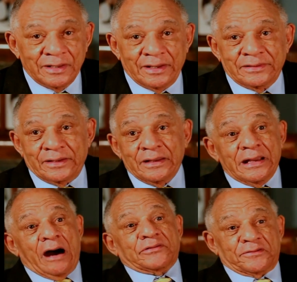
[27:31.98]
And
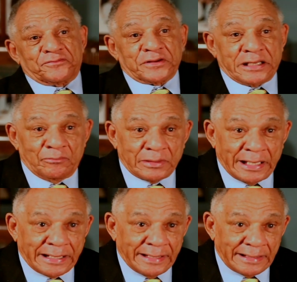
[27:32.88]
I'll never forget when
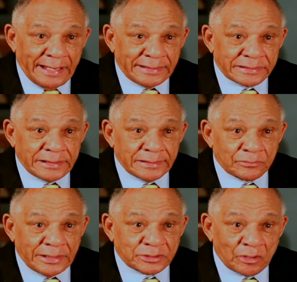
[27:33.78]
I had to get
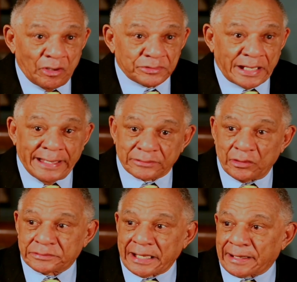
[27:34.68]
Ray Charles, I had to
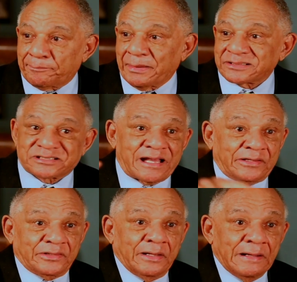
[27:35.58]
go take a bus
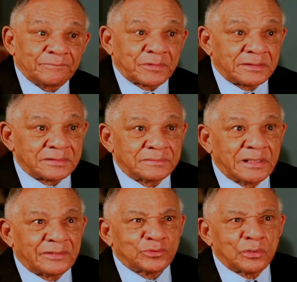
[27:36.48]
down to
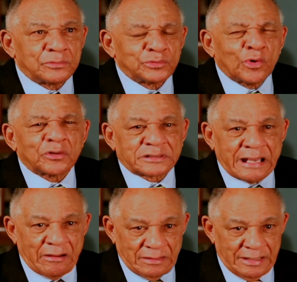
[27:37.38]
North
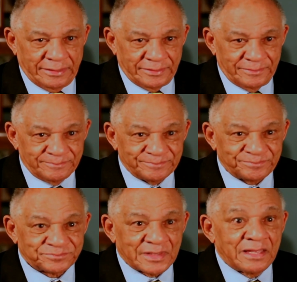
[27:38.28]
Carolina.
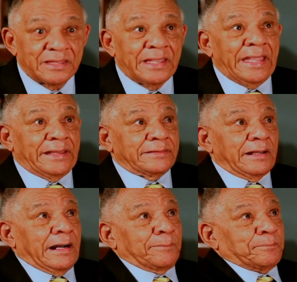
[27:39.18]
And
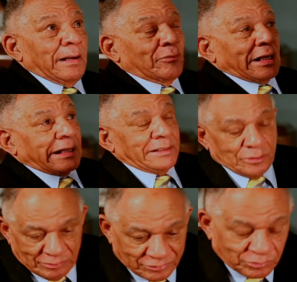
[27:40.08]
when I got in the
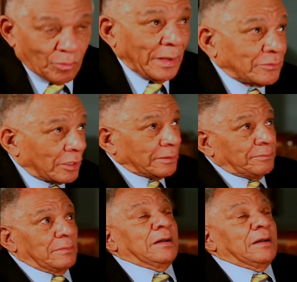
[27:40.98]
restroom waiting on